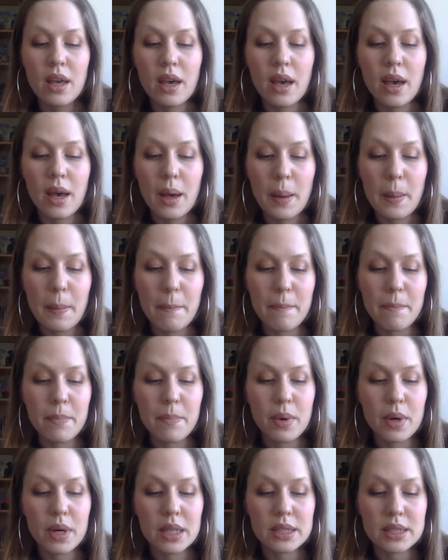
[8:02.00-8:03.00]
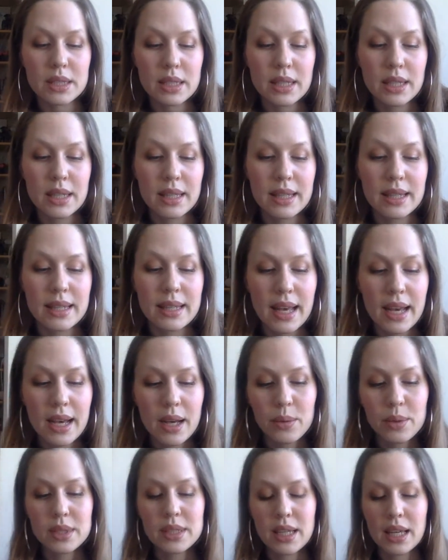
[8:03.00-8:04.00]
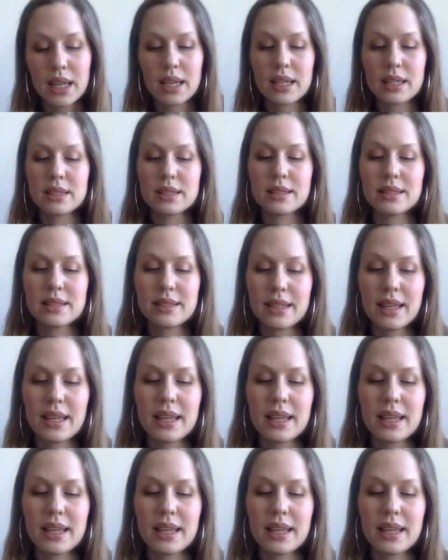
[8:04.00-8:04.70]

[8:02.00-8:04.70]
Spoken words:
But nowadays